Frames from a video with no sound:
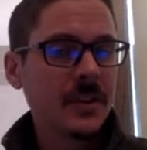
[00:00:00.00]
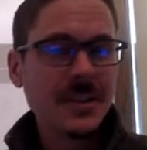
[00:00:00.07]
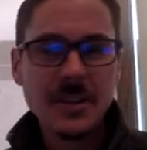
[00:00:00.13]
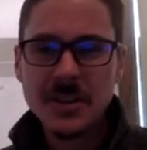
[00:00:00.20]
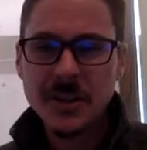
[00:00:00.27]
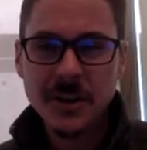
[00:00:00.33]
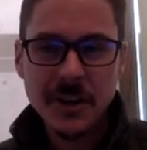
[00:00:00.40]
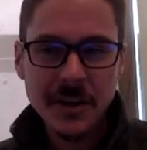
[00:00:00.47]

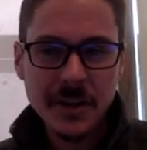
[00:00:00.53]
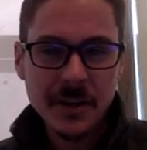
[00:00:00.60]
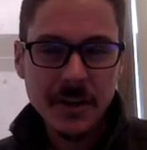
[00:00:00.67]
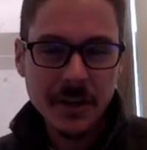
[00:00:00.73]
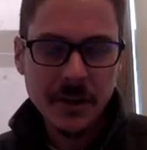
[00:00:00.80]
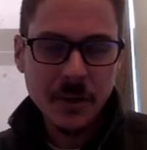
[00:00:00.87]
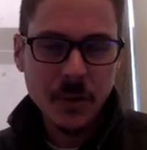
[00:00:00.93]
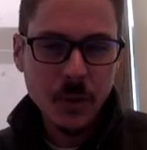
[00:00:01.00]
Looking a
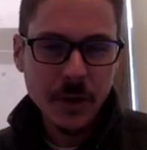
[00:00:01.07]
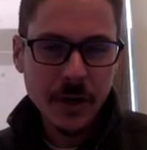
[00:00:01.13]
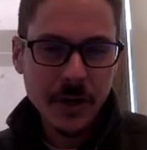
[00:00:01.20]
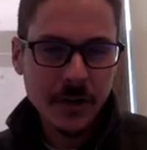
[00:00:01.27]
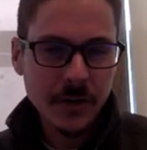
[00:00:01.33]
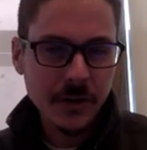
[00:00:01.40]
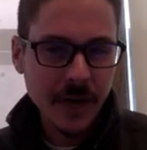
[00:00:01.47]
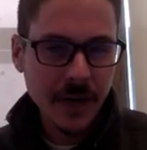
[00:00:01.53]
little weird
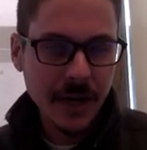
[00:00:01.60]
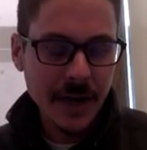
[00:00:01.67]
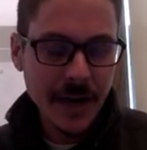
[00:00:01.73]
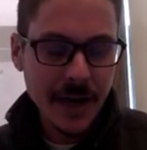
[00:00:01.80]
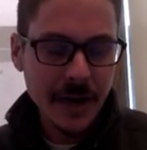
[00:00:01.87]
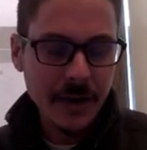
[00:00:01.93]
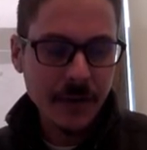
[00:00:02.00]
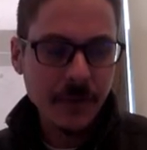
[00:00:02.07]
right
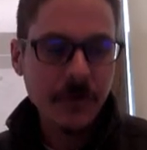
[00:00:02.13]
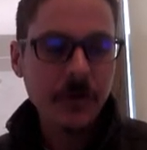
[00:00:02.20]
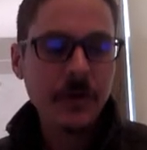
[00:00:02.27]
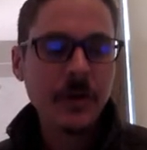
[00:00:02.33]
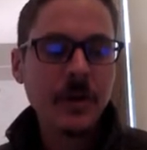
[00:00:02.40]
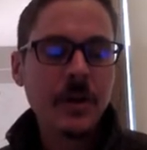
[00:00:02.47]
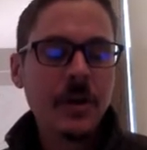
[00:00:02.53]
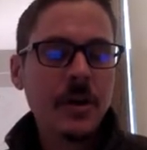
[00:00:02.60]
now,
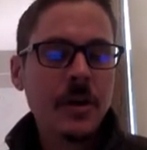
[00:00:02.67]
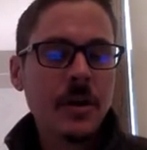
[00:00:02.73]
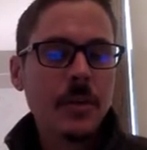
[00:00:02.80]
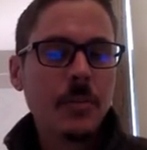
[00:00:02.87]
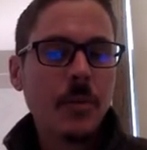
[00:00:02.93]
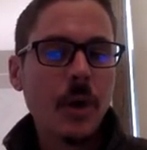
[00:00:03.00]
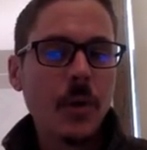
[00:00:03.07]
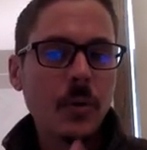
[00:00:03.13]

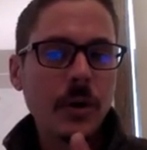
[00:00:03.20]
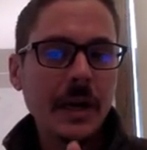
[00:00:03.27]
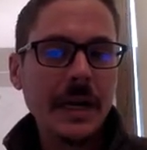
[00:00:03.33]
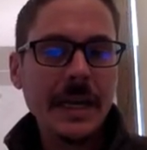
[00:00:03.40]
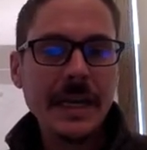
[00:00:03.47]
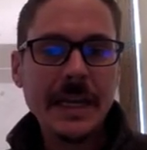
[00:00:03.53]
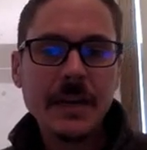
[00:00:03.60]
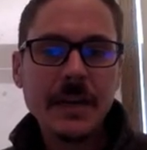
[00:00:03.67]
but we're going to
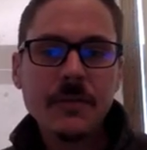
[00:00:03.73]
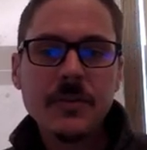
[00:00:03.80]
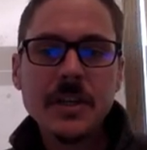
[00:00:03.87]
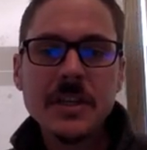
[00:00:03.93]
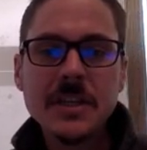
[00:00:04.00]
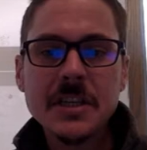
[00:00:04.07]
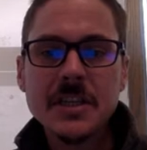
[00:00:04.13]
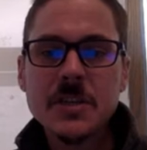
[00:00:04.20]
give this
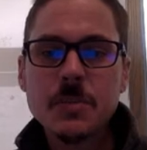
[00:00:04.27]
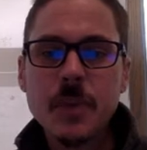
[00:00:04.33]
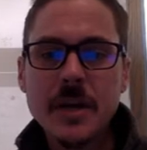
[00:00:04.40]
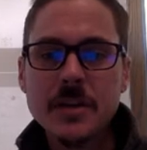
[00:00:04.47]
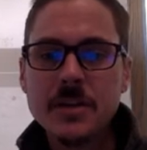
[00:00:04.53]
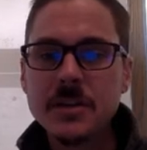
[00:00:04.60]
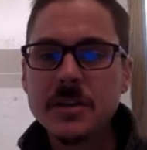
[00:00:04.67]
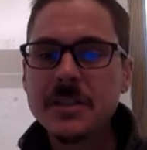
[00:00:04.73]
a
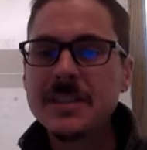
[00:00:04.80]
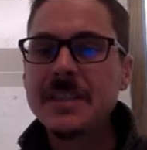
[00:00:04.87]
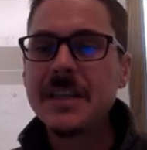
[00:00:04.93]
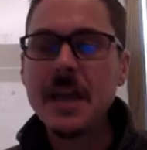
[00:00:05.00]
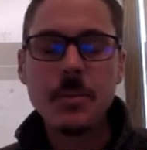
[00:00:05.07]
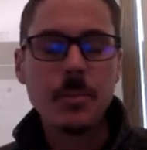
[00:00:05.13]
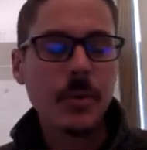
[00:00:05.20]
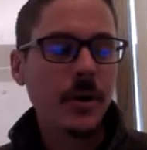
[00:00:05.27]
special
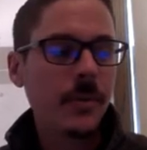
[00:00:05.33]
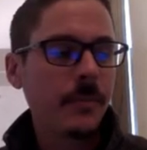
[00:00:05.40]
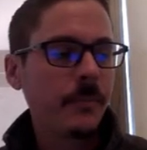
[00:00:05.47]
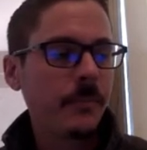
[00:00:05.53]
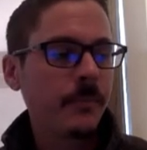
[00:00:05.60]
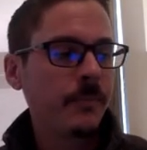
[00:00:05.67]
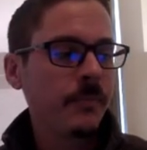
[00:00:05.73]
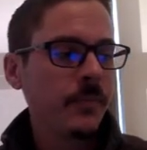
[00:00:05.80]
taper.
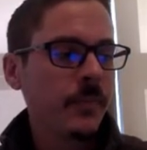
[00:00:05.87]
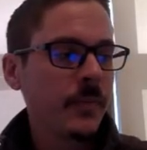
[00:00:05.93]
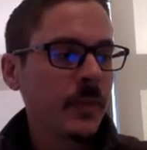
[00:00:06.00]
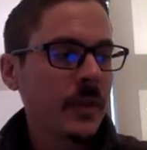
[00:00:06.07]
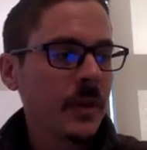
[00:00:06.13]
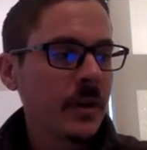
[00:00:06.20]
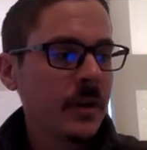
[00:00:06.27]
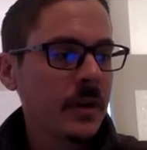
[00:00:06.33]

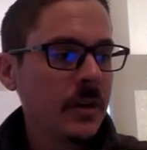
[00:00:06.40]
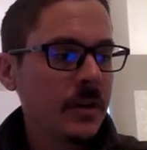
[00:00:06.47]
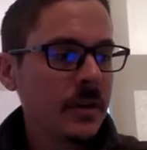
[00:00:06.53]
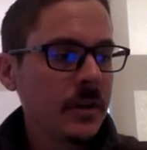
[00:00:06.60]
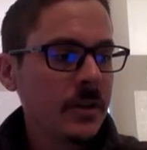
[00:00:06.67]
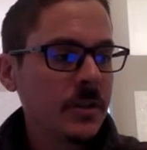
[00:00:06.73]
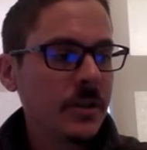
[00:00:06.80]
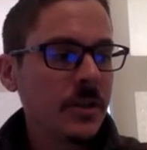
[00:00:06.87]

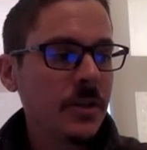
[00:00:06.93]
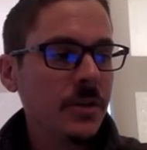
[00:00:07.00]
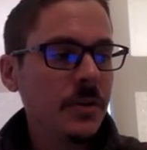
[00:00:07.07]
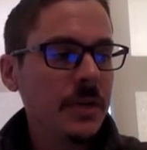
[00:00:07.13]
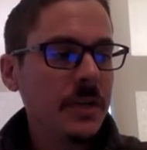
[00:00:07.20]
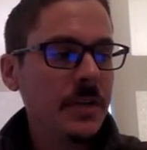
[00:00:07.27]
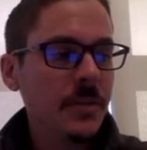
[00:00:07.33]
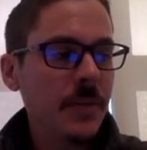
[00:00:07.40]
So you
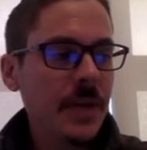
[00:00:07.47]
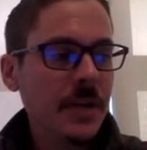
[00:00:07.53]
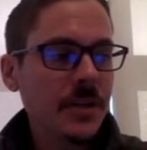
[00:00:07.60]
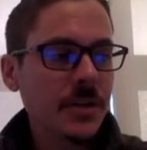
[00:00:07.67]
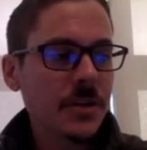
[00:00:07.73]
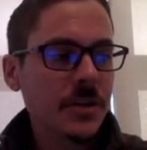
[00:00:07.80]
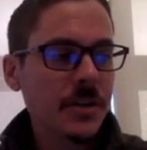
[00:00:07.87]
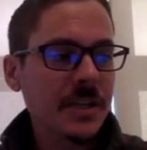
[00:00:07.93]
need to make
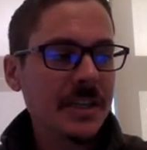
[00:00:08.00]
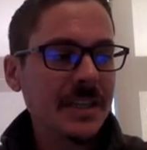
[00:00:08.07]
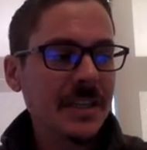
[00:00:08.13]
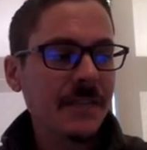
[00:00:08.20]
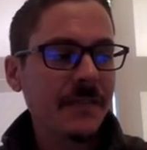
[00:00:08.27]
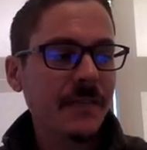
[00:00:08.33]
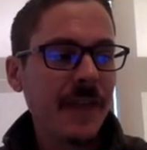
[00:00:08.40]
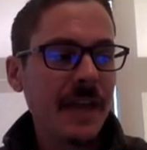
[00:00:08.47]
sure these
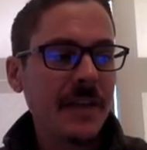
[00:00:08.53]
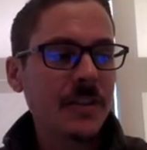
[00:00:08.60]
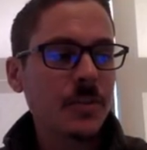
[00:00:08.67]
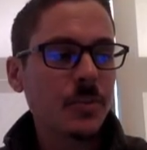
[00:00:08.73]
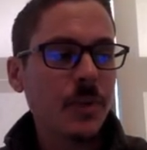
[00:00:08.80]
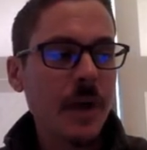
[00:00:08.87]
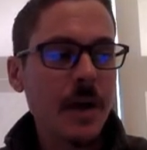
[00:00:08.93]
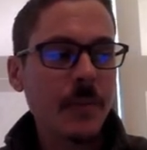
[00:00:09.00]
advanced
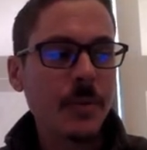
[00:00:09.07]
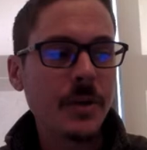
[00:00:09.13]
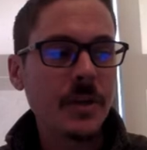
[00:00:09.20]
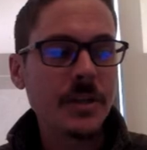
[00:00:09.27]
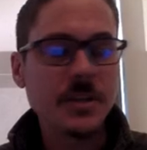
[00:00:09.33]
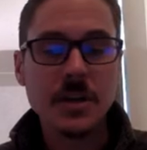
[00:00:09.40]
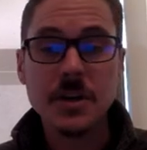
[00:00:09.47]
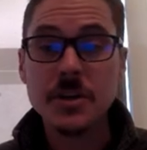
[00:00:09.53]
properties
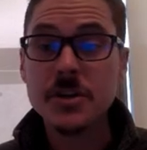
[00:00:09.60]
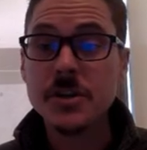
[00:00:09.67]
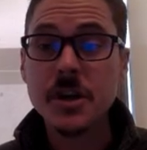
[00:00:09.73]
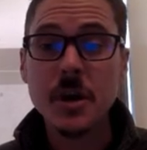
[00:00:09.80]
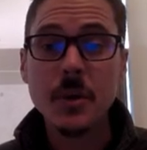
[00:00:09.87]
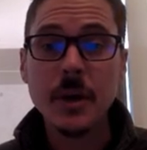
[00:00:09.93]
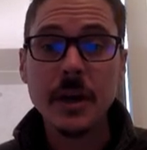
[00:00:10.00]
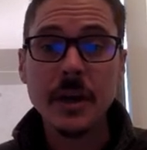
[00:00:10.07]
are
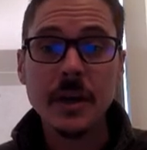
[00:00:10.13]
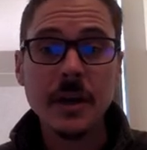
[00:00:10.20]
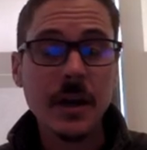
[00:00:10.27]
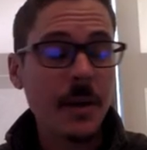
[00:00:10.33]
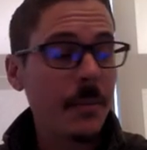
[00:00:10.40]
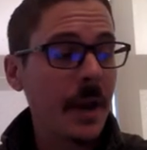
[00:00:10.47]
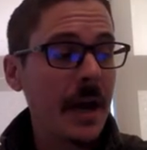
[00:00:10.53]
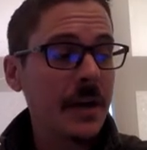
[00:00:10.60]
showing. I'm
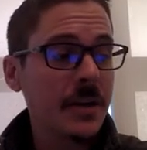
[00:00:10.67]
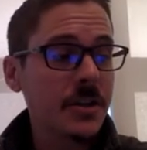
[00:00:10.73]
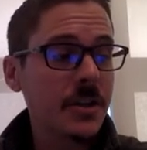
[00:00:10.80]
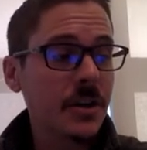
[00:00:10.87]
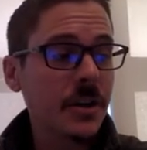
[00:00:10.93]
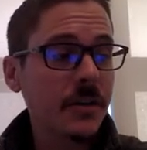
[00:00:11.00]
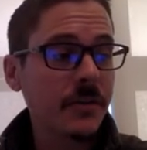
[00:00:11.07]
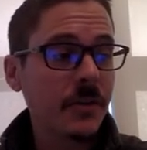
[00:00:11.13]
not sure
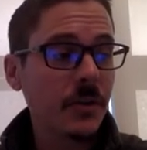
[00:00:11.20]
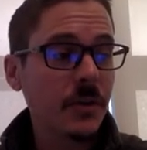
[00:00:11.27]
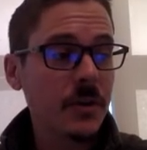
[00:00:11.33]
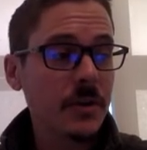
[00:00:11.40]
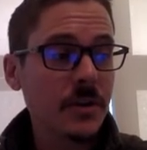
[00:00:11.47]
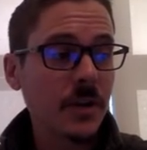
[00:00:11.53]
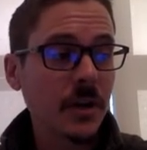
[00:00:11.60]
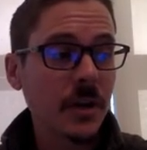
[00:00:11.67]
if
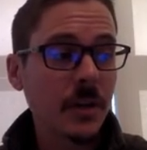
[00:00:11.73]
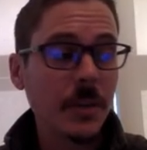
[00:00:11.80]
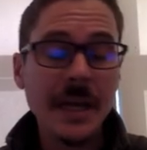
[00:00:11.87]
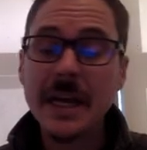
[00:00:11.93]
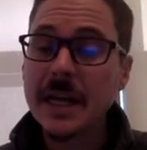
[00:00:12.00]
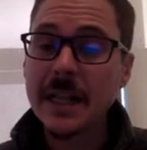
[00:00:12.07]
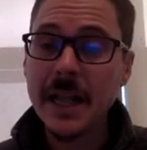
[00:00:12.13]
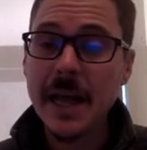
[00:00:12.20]
yours are going to be
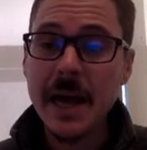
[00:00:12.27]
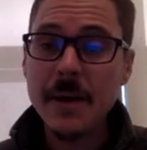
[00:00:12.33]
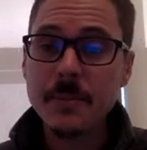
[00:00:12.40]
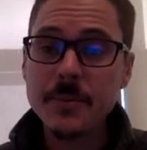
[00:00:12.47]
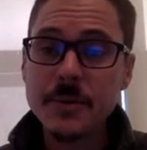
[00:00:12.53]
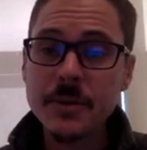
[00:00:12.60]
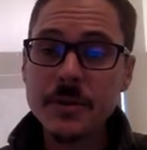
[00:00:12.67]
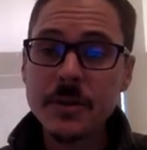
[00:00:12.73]

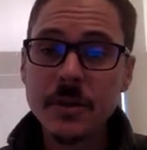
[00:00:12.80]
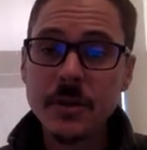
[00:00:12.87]
collapsed